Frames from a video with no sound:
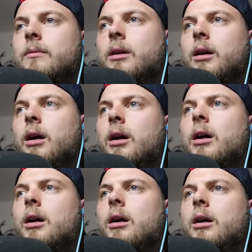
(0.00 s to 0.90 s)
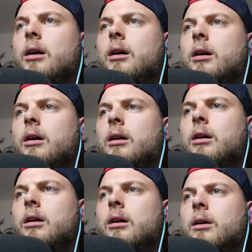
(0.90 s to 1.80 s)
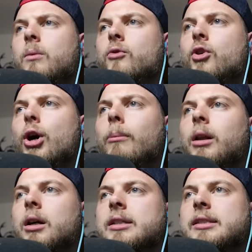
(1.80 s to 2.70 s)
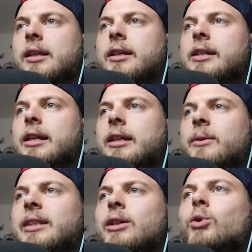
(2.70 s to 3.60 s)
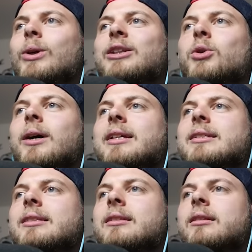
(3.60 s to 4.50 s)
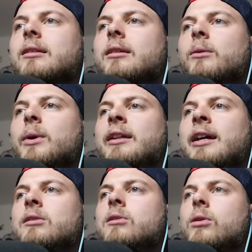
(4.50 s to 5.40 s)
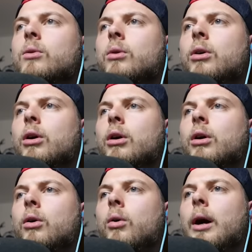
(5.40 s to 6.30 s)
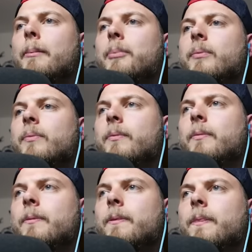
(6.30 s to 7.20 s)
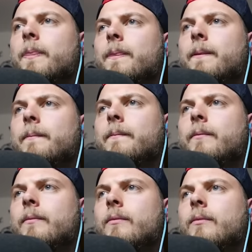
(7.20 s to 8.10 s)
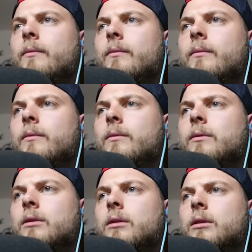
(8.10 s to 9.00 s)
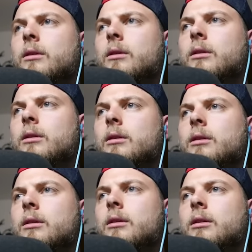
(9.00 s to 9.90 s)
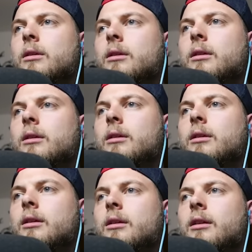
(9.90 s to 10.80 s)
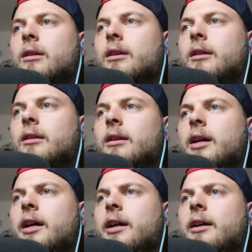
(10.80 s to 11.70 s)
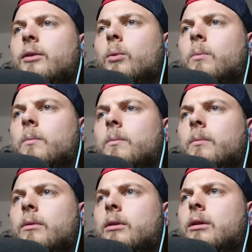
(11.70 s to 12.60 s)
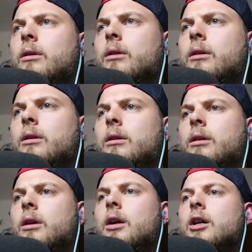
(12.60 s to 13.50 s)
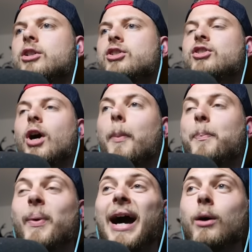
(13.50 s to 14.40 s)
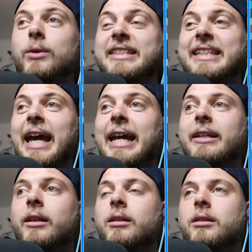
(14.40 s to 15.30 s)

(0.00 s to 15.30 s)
Ah, oh, Roblox. What are you doing to us? Oh. We are nice to you. We what? We are forever nice to. No, no. I got stuck. Did you see that? Uh, nope. I was stuck on the edge of it, just flying. Stop bouncing.